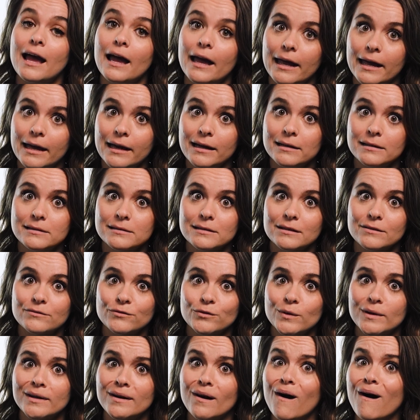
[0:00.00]
and
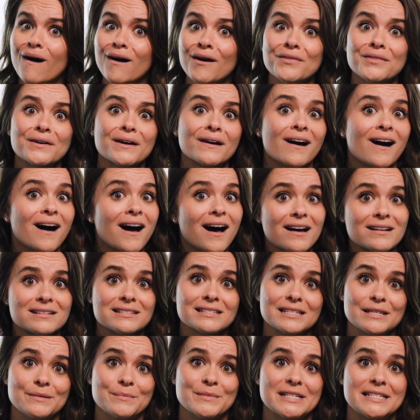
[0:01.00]
avoid all the
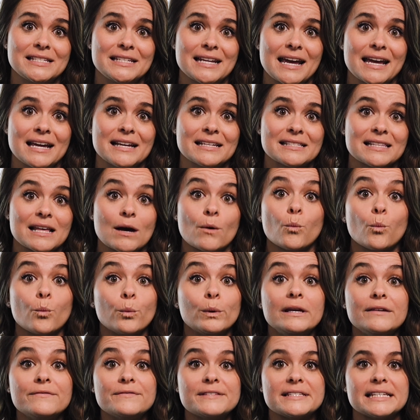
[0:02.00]
costly mistakes that
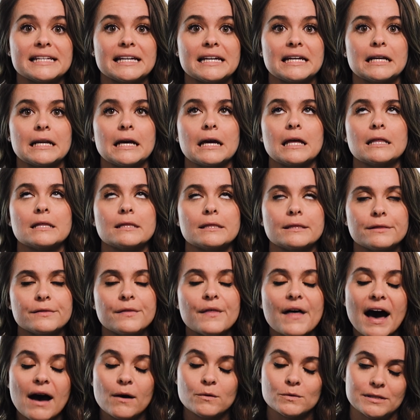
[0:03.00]
we've seen
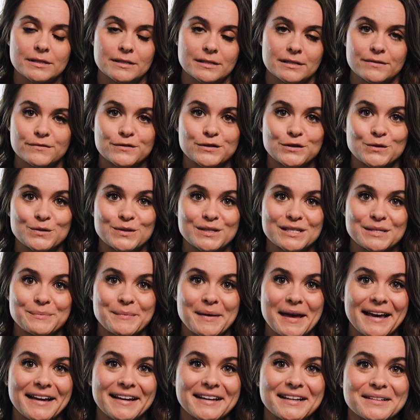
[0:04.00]
thousands of students
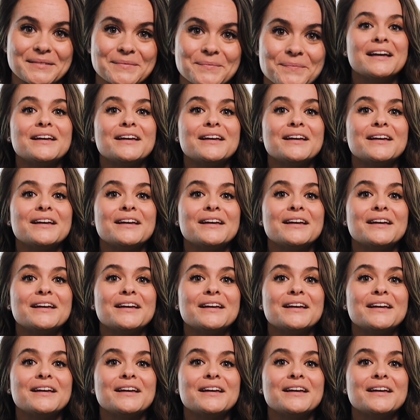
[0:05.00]
make.